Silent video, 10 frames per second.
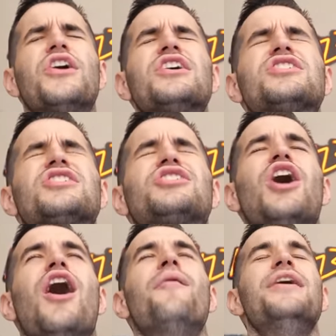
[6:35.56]
the
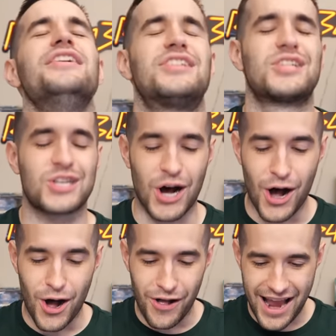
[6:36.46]
Summon
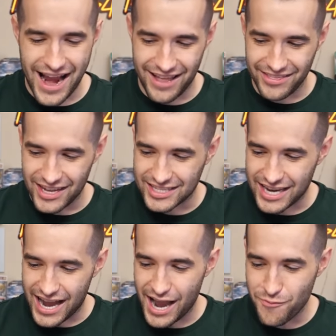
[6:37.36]
Skull and the
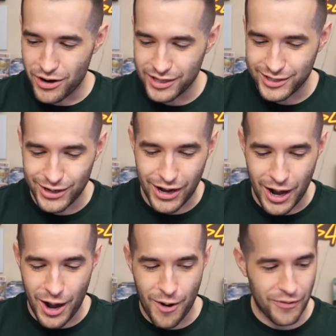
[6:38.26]
Time Wizard
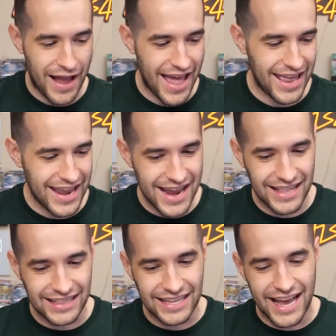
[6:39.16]

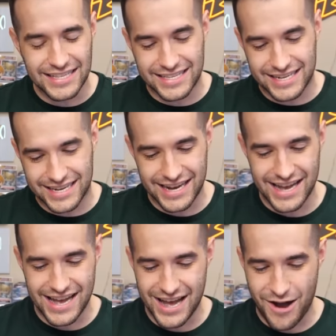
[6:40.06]
already? Let's
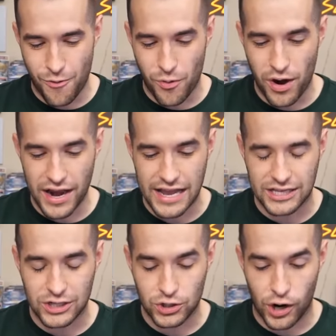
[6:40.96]
go! What
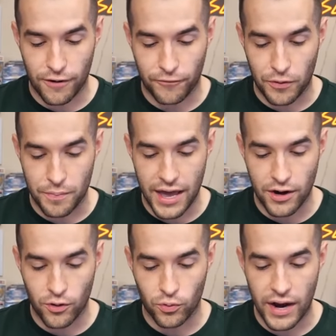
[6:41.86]
a start for
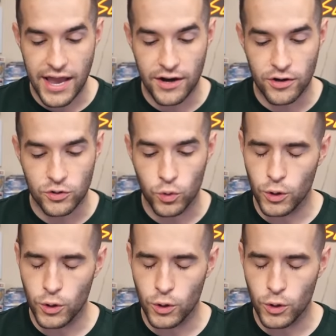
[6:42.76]
Metal Raiders.